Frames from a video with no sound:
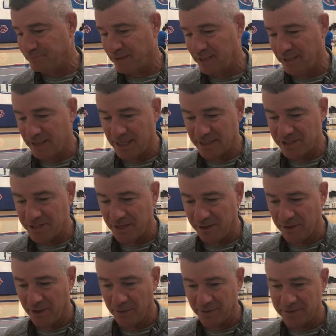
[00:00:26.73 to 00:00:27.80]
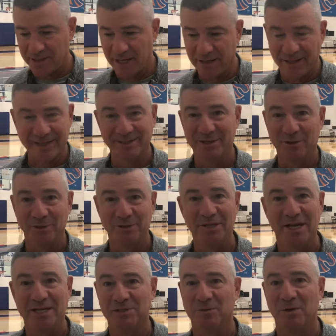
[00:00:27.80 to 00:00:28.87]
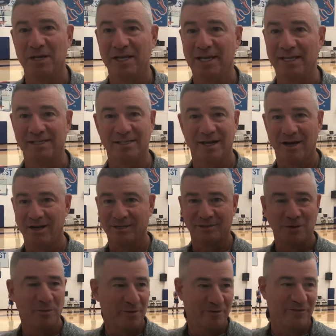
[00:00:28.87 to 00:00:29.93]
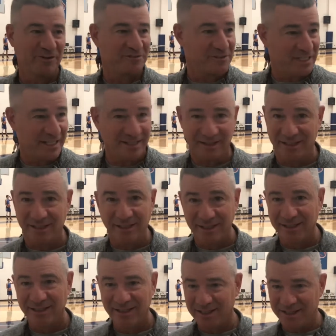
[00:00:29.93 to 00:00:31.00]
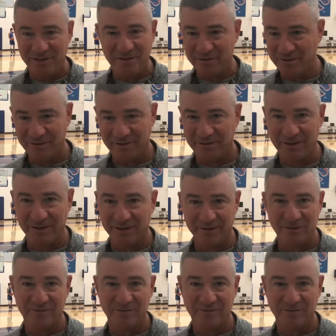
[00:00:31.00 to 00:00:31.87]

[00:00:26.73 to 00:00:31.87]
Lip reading: in a nutshell, though, it's not like the old days where you get to October 15th and you know,